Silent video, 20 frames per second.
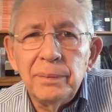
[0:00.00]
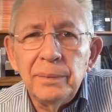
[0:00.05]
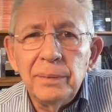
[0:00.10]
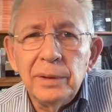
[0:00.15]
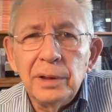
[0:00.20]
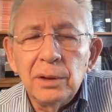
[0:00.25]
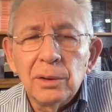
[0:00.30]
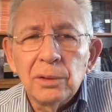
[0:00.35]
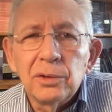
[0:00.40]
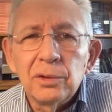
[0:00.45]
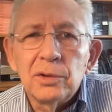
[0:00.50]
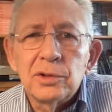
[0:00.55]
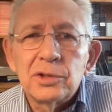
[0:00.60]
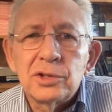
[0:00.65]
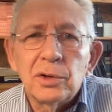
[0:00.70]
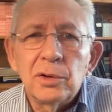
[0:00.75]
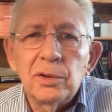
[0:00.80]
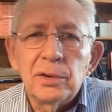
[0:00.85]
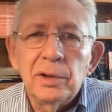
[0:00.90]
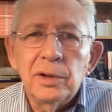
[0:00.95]
there's
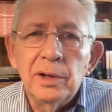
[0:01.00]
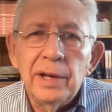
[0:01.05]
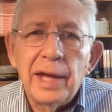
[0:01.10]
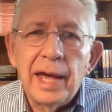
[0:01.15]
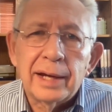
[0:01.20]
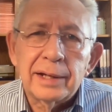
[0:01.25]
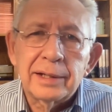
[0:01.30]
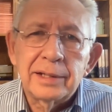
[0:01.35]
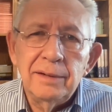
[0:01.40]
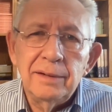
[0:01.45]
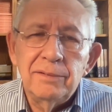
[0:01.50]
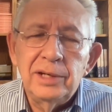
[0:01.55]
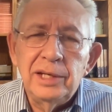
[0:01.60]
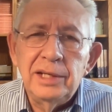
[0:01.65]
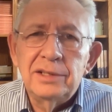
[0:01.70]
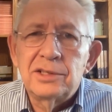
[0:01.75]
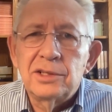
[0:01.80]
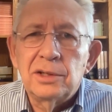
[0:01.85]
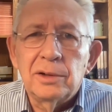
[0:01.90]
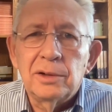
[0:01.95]
certain
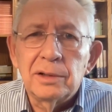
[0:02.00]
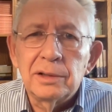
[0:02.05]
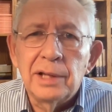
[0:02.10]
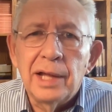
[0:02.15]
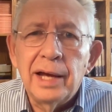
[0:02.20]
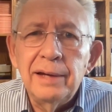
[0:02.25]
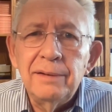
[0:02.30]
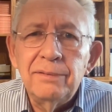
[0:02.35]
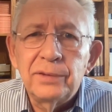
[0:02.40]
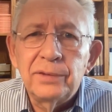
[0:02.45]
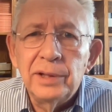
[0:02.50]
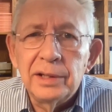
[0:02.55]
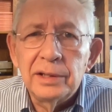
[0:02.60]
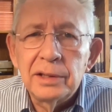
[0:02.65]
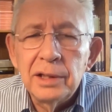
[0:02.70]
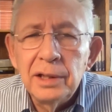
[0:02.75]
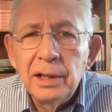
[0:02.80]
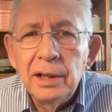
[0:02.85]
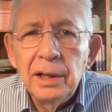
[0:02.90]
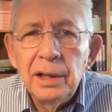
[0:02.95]
activities in our life that
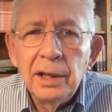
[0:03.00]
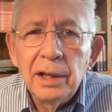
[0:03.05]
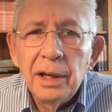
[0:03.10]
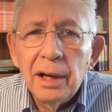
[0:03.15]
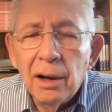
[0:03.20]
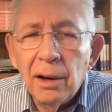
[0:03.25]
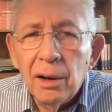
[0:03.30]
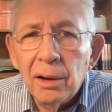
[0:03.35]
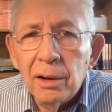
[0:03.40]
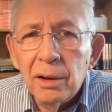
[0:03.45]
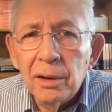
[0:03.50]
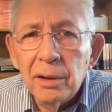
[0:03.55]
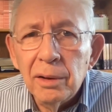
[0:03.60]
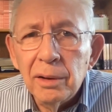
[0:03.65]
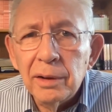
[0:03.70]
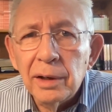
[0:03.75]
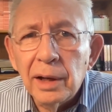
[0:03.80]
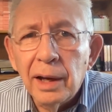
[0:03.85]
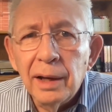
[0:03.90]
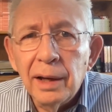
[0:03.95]

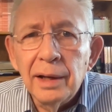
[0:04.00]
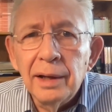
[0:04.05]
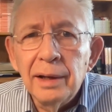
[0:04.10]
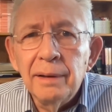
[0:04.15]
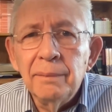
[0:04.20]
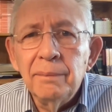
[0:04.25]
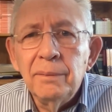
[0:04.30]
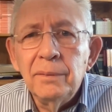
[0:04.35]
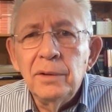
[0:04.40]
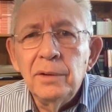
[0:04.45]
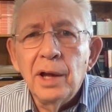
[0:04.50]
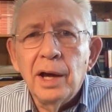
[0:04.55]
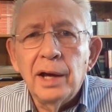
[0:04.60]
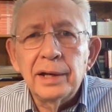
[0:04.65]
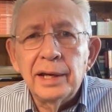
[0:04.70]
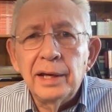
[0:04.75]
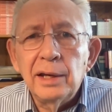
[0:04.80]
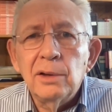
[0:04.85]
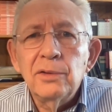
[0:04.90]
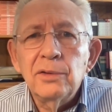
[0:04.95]
are
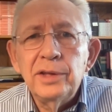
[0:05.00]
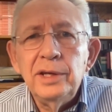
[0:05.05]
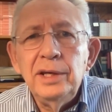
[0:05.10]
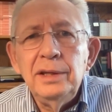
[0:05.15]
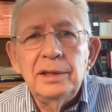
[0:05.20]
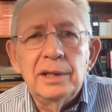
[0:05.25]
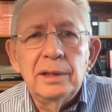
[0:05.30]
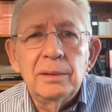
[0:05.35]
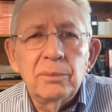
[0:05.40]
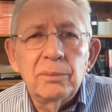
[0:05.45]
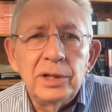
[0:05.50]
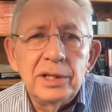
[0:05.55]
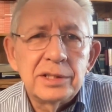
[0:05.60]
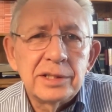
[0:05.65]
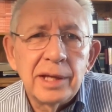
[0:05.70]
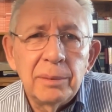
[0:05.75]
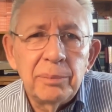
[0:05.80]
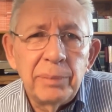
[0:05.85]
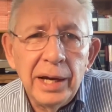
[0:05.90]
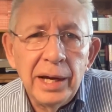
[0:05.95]
not healthy, then we
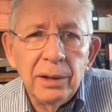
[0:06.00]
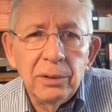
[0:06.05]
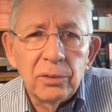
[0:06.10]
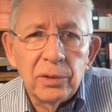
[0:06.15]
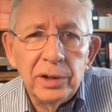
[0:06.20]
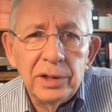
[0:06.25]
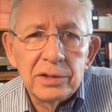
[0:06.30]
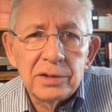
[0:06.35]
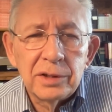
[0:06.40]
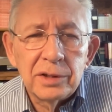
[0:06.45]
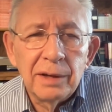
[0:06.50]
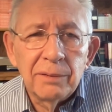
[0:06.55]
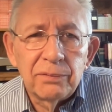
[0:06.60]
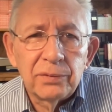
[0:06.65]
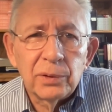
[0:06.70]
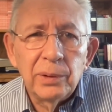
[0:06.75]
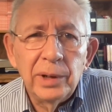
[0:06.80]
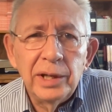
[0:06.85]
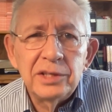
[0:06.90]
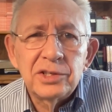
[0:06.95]
set boundaries.
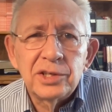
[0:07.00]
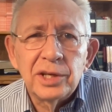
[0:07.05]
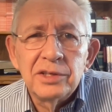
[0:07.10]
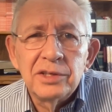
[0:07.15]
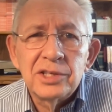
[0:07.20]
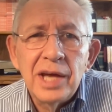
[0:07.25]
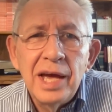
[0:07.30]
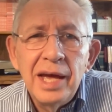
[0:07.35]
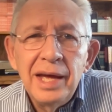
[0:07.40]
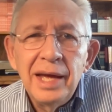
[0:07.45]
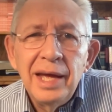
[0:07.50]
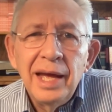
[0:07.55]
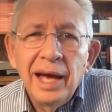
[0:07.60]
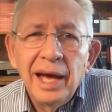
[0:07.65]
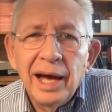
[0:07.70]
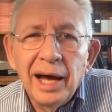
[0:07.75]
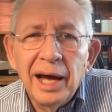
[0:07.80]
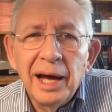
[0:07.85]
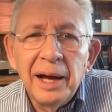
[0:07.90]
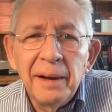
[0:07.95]
For instance,
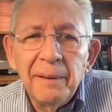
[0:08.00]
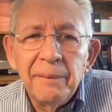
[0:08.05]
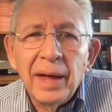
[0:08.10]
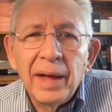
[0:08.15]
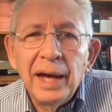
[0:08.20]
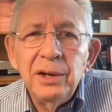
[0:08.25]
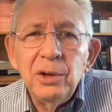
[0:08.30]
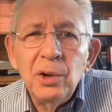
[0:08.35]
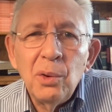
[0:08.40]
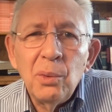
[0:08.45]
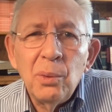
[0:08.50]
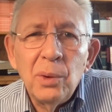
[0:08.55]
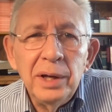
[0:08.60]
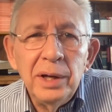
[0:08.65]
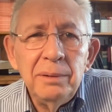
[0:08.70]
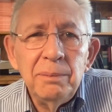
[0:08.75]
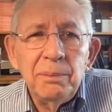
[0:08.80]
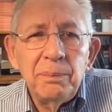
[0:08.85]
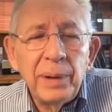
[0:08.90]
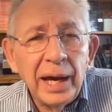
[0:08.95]
I know
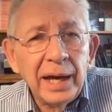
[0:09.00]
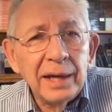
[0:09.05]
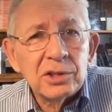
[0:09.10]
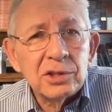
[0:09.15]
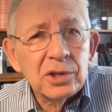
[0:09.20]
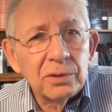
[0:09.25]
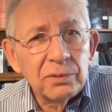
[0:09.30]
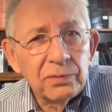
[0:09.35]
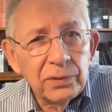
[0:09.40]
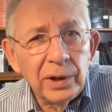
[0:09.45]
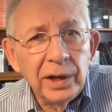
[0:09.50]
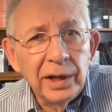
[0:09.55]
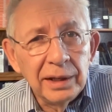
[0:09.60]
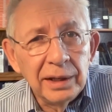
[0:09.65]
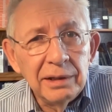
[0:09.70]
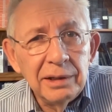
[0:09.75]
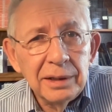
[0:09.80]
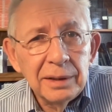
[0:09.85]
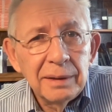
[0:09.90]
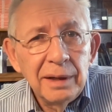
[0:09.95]
one pastor
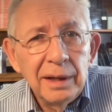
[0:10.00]
friend.